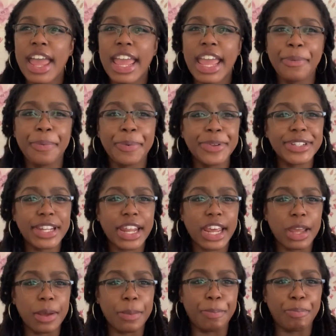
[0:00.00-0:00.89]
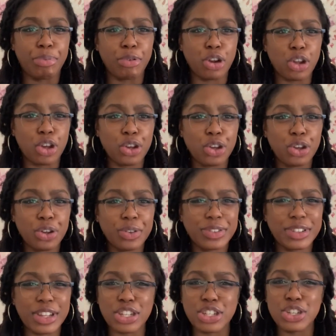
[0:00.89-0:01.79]
like a
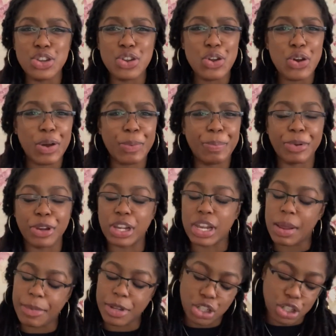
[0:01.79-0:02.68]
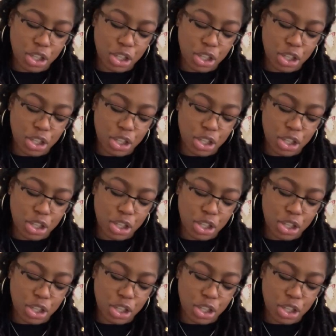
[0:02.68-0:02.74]
blue. That's not a, let me